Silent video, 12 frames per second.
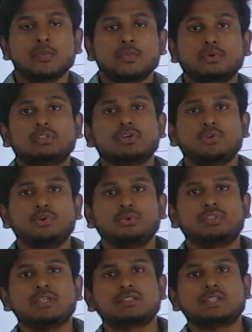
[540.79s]
about the new
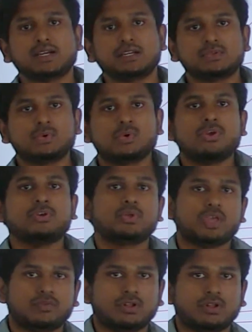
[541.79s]
things that is going to
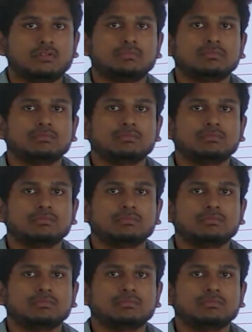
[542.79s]
evolve,